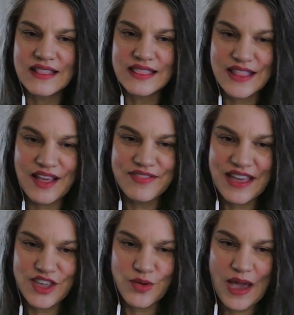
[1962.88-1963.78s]
love
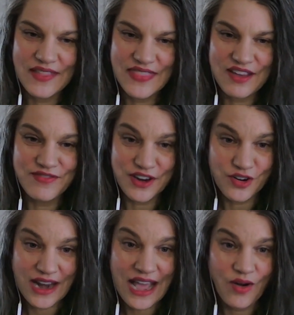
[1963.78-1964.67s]
that you had that
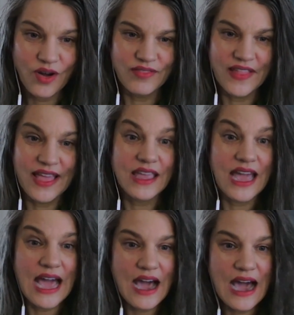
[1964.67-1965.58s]
figured out of like,
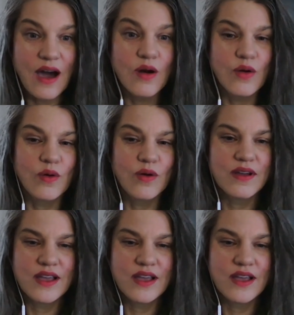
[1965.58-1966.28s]
how